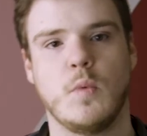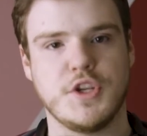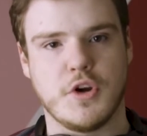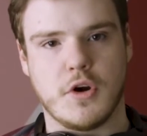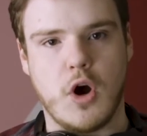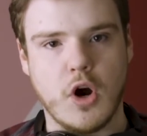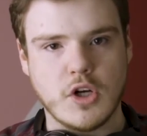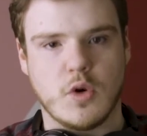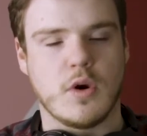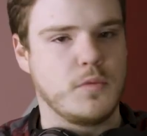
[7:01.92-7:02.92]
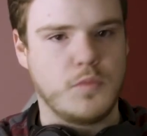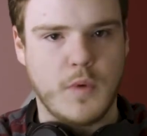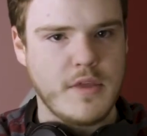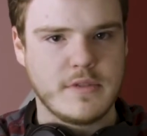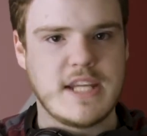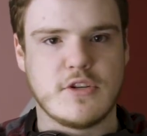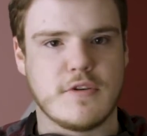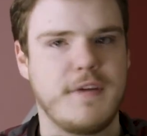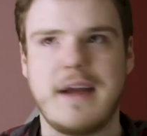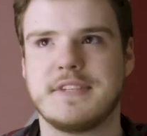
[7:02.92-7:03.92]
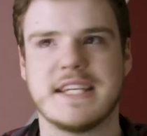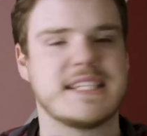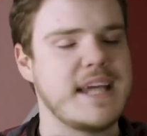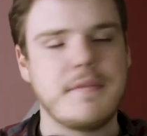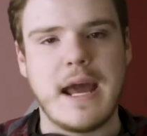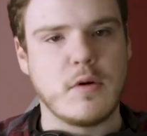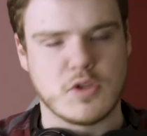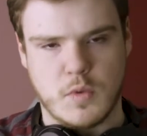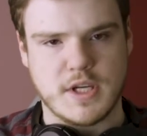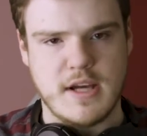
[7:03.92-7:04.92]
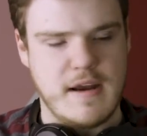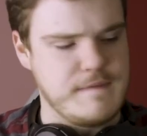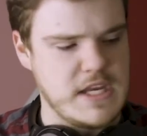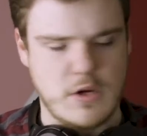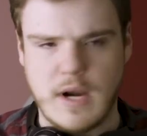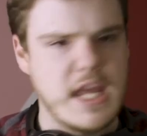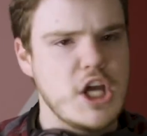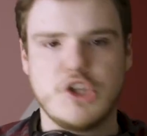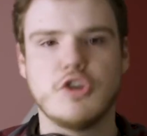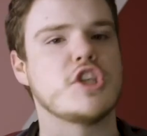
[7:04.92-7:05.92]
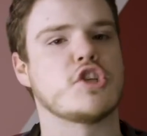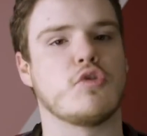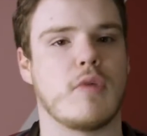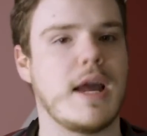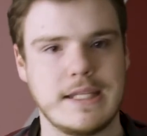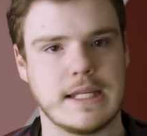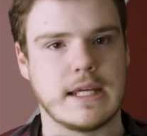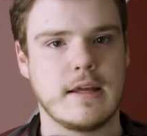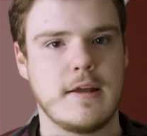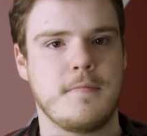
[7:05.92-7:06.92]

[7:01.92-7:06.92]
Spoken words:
when you're hardcore. One of those days you're 5, 6, 7 hours working on a video, right? You're just grinding.